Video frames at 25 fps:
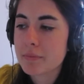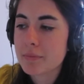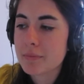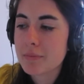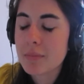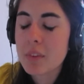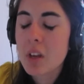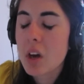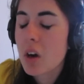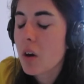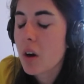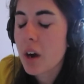
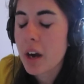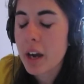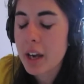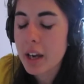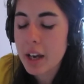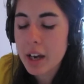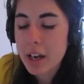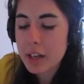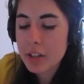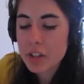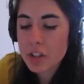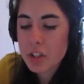No,
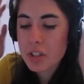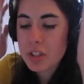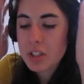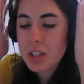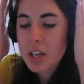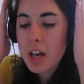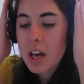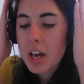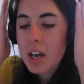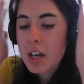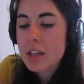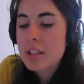I just...
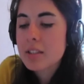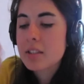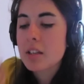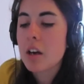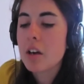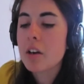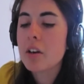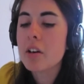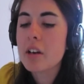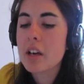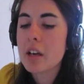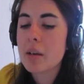Because The
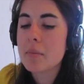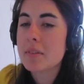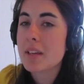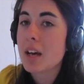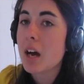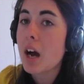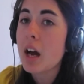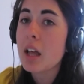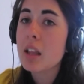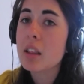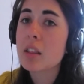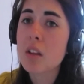Hunger Games,
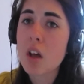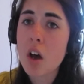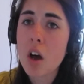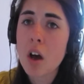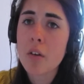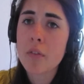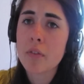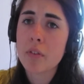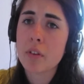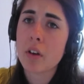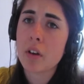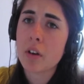I
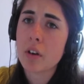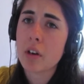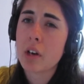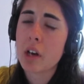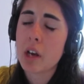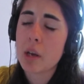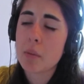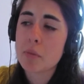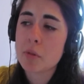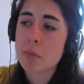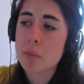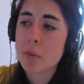love The Hunger
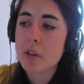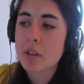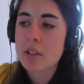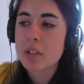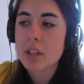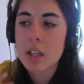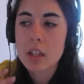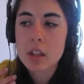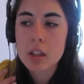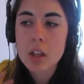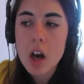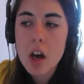Games books.
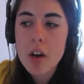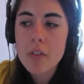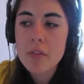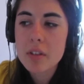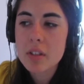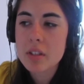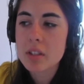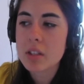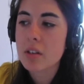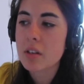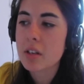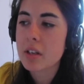I love the
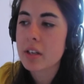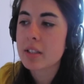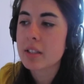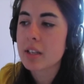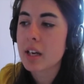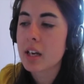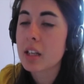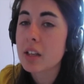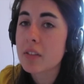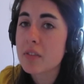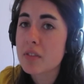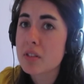series.
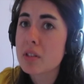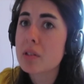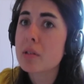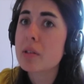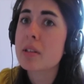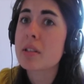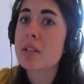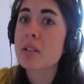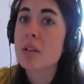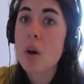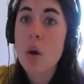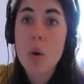I love the
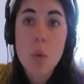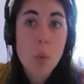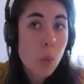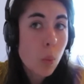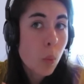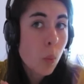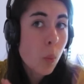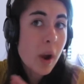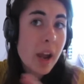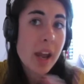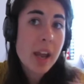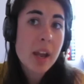series
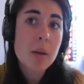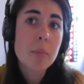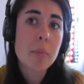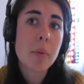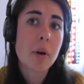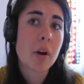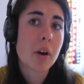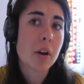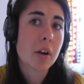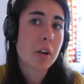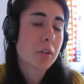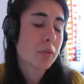way
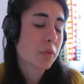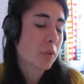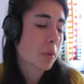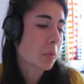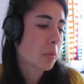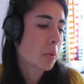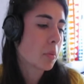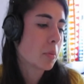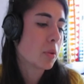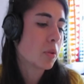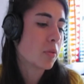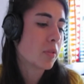apart from
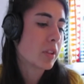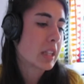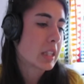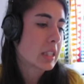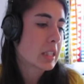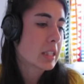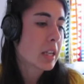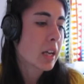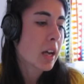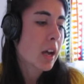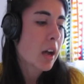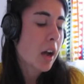the
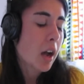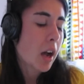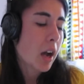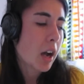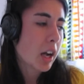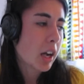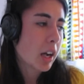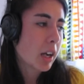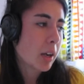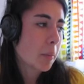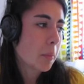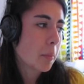movies.
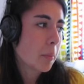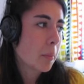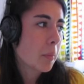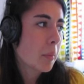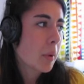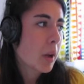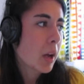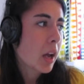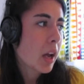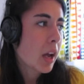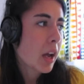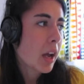
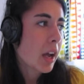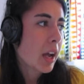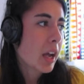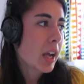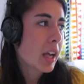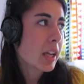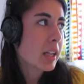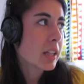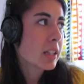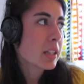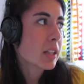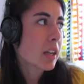
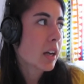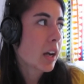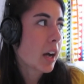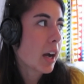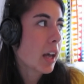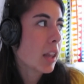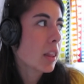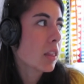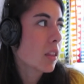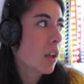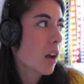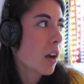And
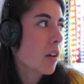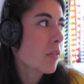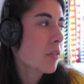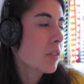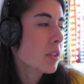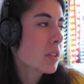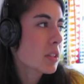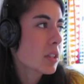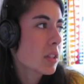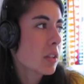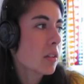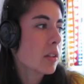I loved
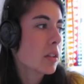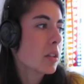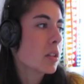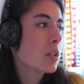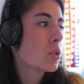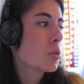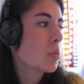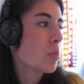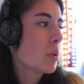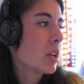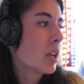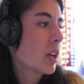the
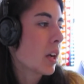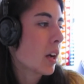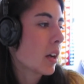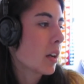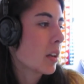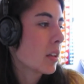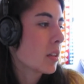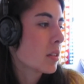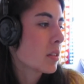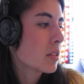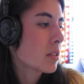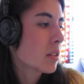series
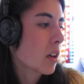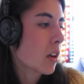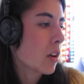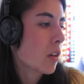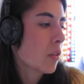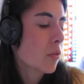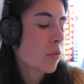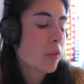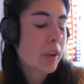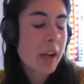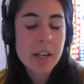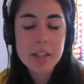because
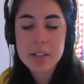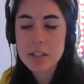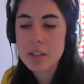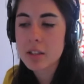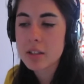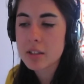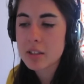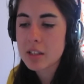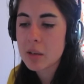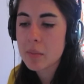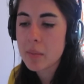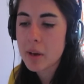of, Cassie, the
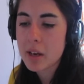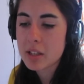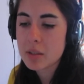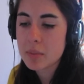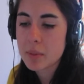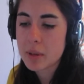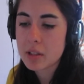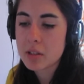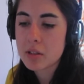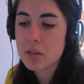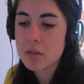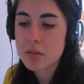same
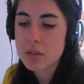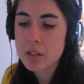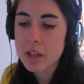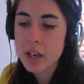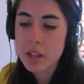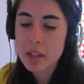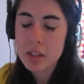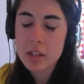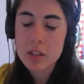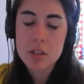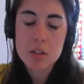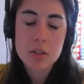aspects you
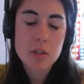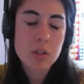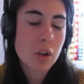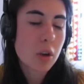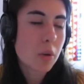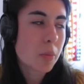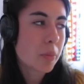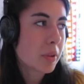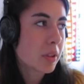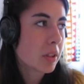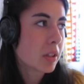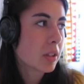said, the
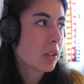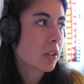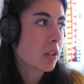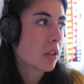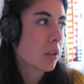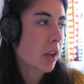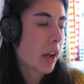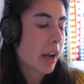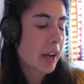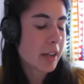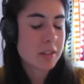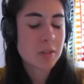dystopian
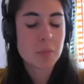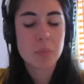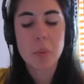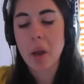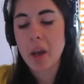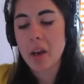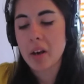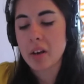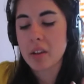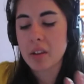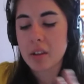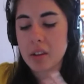
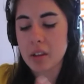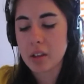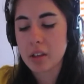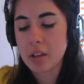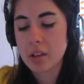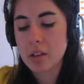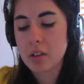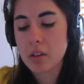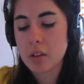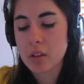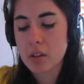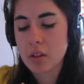aspect,
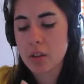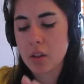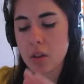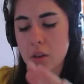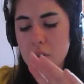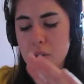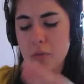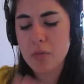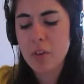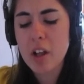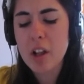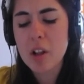the
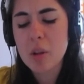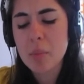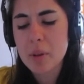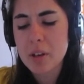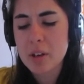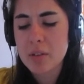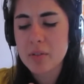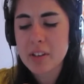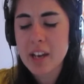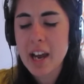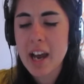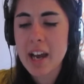development
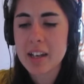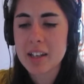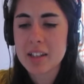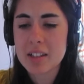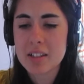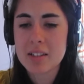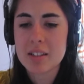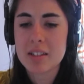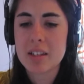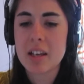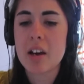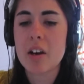of Katniss
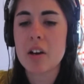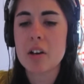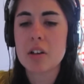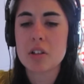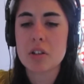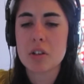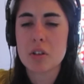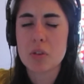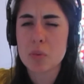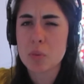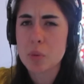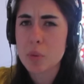as a
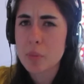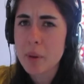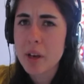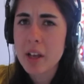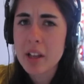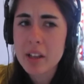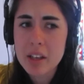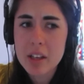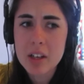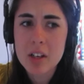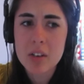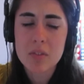character, the
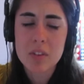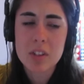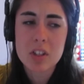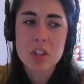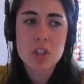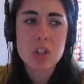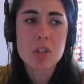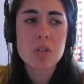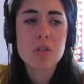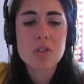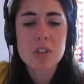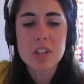rebellion of the
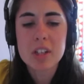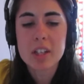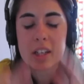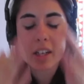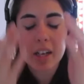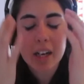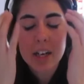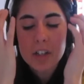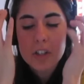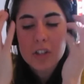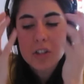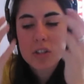children, and
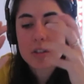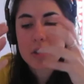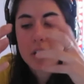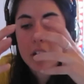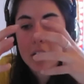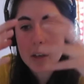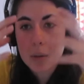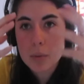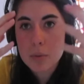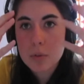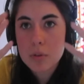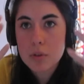I just
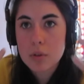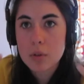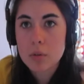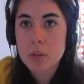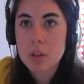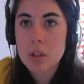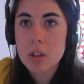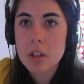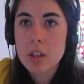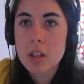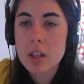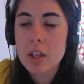thought it was so
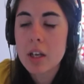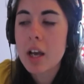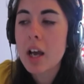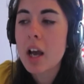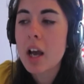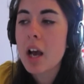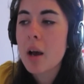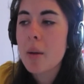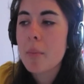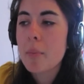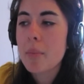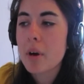good.
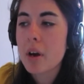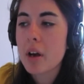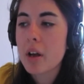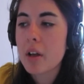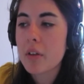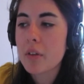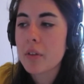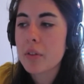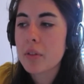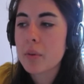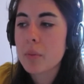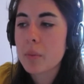
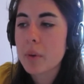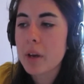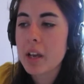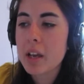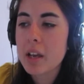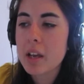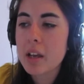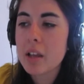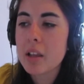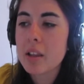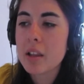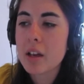But the
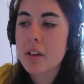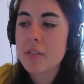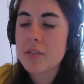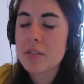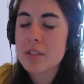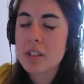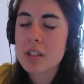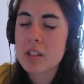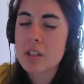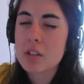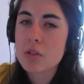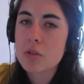way I've
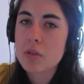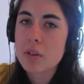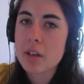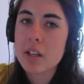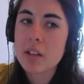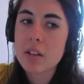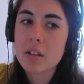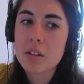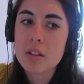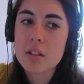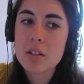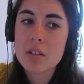seen the
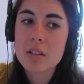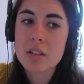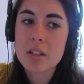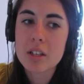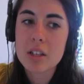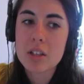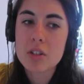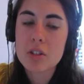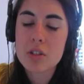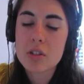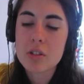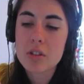trailers,
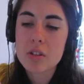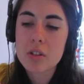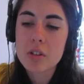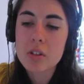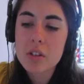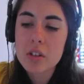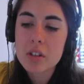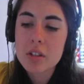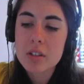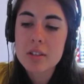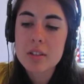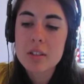it just
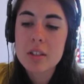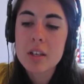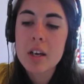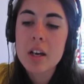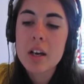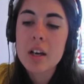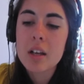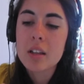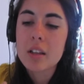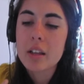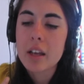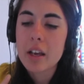looks
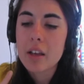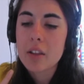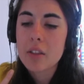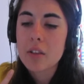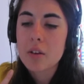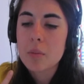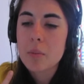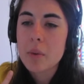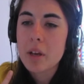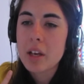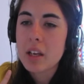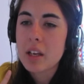like
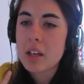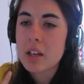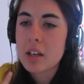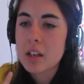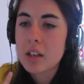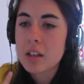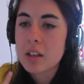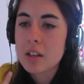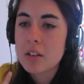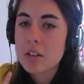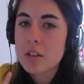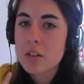they're making
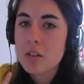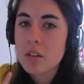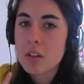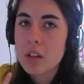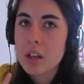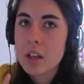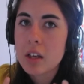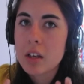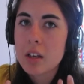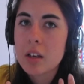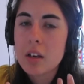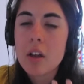it
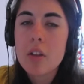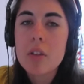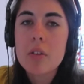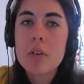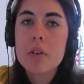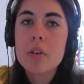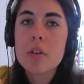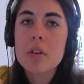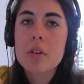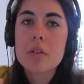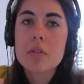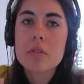like
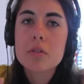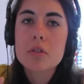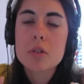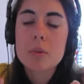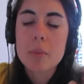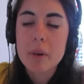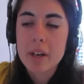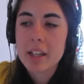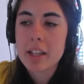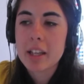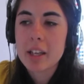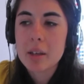another
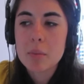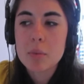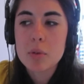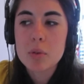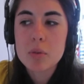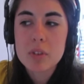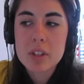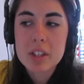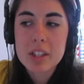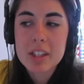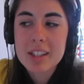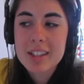Twilight
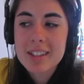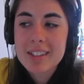movie.